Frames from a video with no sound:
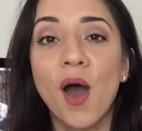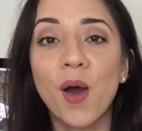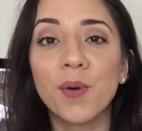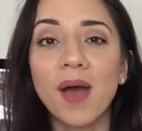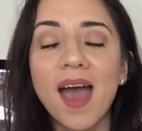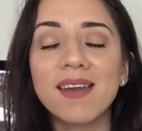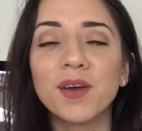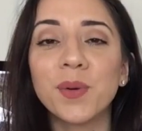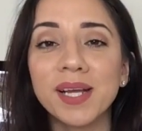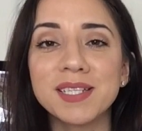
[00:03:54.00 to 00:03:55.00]
Oh, and a
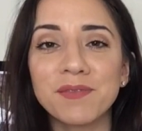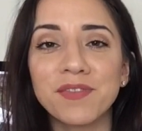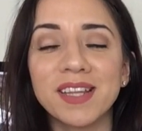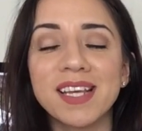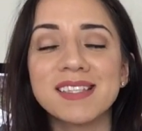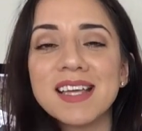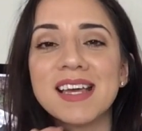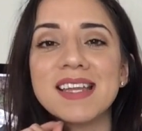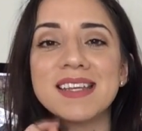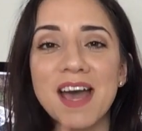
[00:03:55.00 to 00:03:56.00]
quick tip for this,
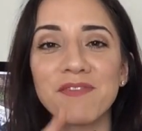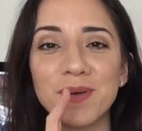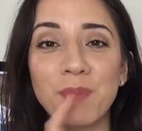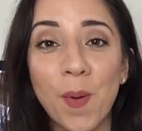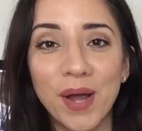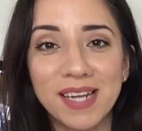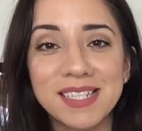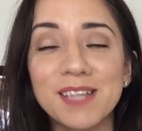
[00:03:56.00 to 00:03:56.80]
never point.